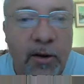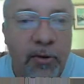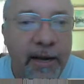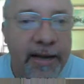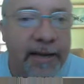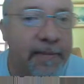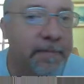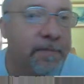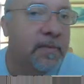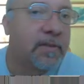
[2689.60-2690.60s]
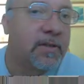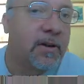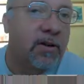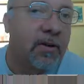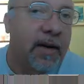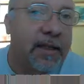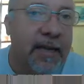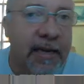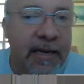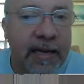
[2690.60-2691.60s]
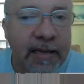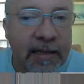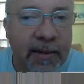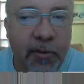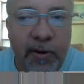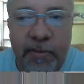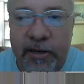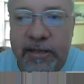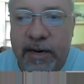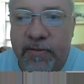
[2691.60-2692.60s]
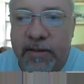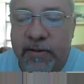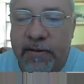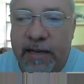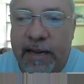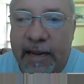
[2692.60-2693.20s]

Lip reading: Okay, so I think that pretty much covers everything